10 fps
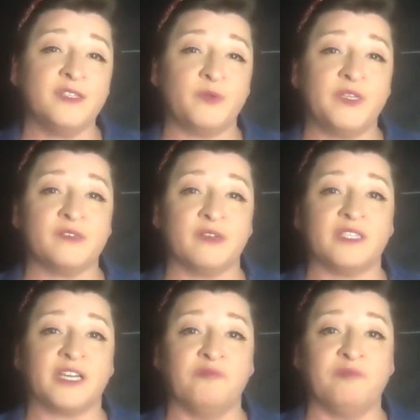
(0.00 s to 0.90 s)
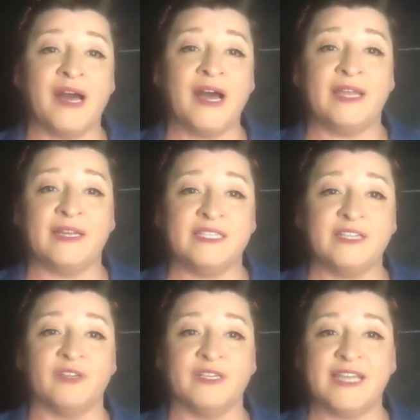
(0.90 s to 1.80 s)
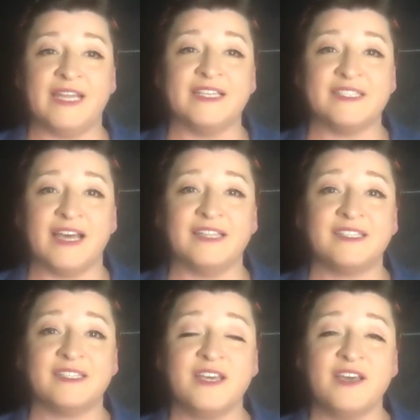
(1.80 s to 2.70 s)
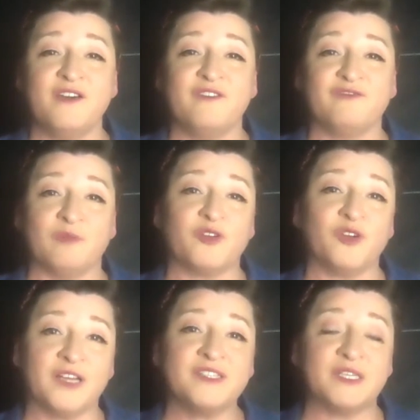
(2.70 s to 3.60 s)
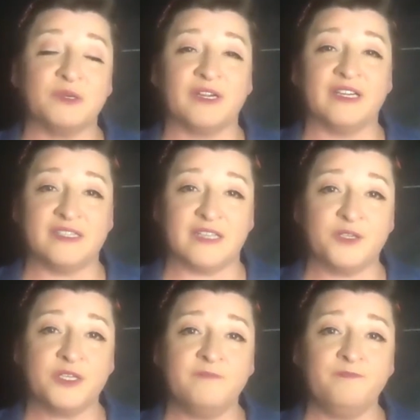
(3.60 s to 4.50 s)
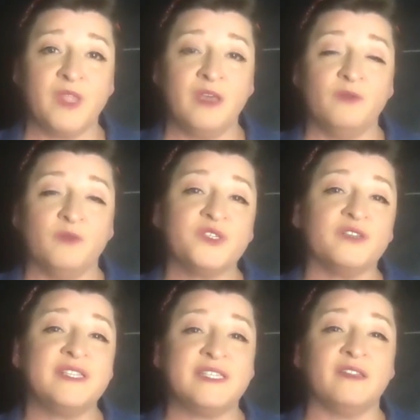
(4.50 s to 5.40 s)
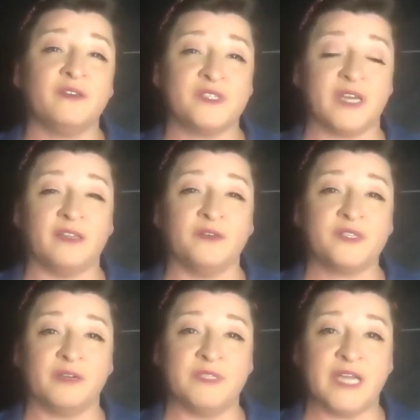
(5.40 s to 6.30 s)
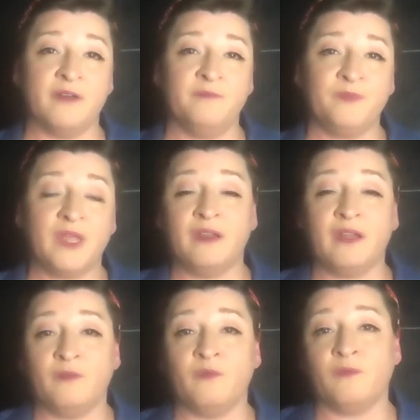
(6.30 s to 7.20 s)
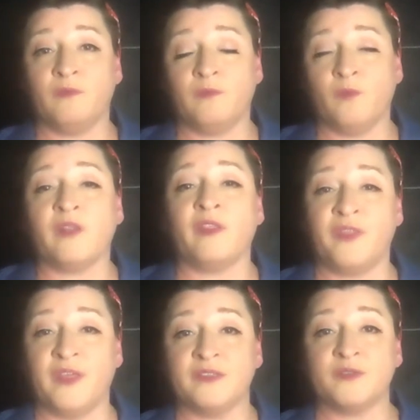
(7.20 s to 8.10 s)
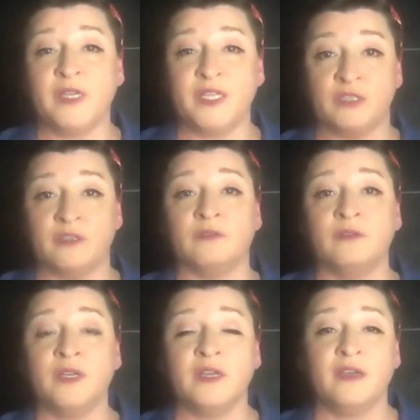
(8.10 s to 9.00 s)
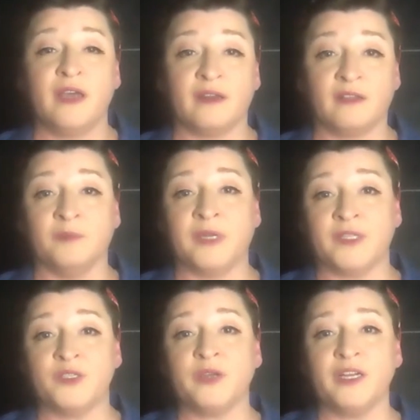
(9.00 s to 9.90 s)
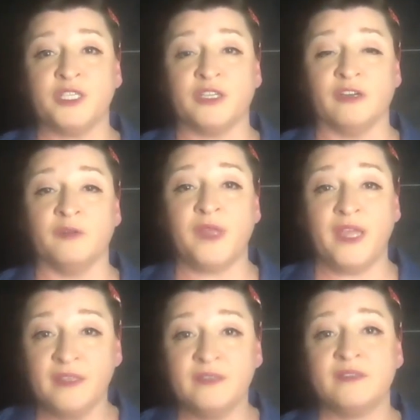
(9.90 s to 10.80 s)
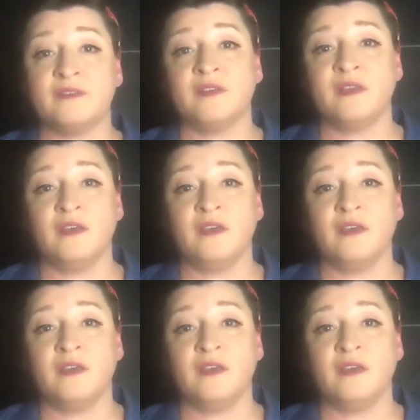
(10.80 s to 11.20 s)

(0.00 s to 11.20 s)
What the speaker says: we start to combine different data sets from across the organization, we'll start to see those silos come down. And one of the things we do at Culminate Strategy Group is